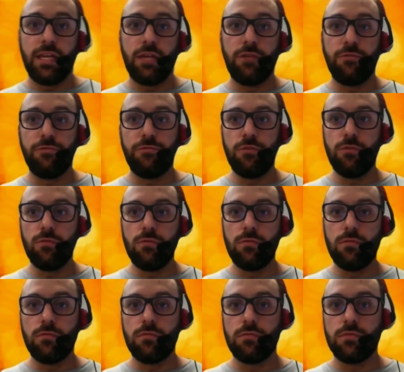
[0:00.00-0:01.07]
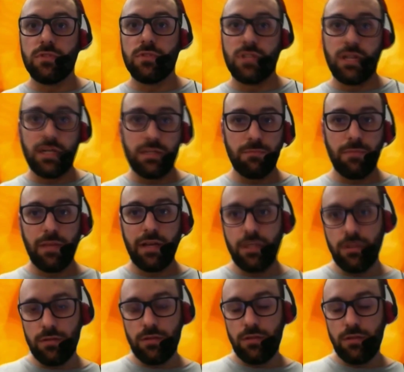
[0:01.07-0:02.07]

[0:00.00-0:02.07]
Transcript: if you start by